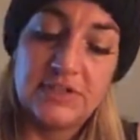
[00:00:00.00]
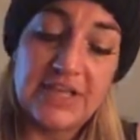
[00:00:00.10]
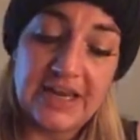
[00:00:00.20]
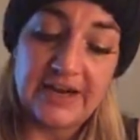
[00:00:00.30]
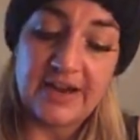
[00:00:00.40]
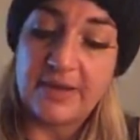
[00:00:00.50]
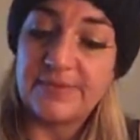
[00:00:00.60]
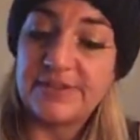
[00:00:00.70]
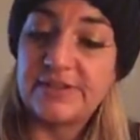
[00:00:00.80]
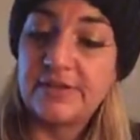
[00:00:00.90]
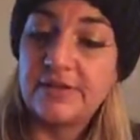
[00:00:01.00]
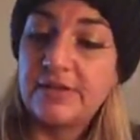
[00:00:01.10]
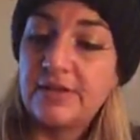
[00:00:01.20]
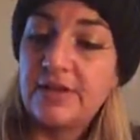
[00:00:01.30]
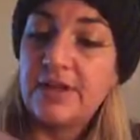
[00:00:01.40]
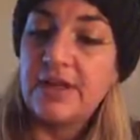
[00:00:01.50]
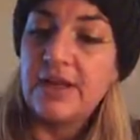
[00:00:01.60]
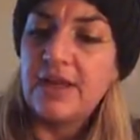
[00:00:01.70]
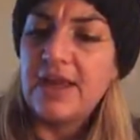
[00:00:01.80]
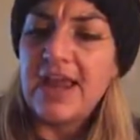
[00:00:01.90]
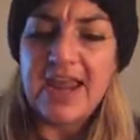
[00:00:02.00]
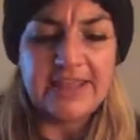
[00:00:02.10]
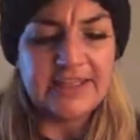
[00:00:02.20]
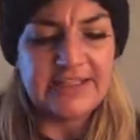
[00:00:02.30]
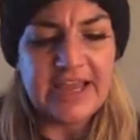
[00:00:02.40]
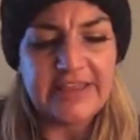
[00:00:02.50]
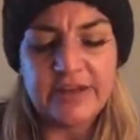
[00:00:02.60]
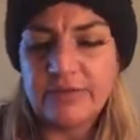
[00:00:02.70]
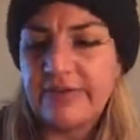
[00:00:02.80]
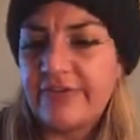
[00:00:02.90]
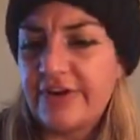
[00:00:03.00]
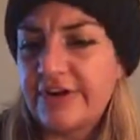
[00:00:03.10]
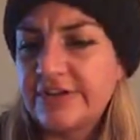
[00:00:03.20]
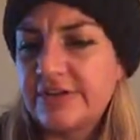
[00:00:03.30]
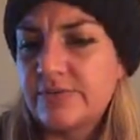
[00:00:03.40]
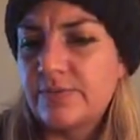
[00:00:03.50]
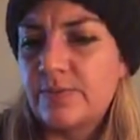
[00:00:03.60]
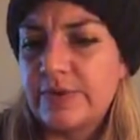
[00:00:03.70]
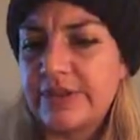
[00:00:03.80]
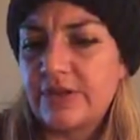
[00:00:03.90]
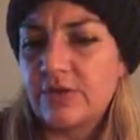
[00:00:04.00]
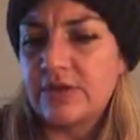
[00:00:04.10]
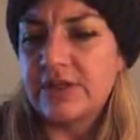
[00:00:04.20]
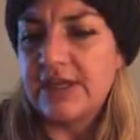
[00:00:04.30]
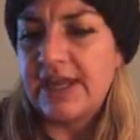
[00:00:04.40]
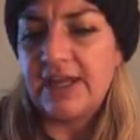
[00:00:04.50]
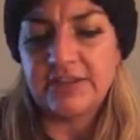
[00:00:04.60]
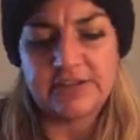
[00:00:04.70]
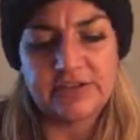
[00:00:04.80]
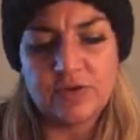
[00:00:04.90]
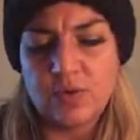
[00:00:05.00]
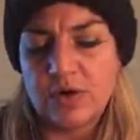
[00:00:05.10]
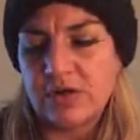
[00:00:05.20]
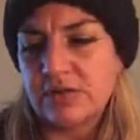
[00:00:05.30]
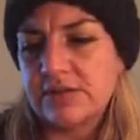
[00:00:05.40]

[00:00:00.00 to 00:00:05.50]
Ten of Cups. And the Death in reverse with the King of Swords.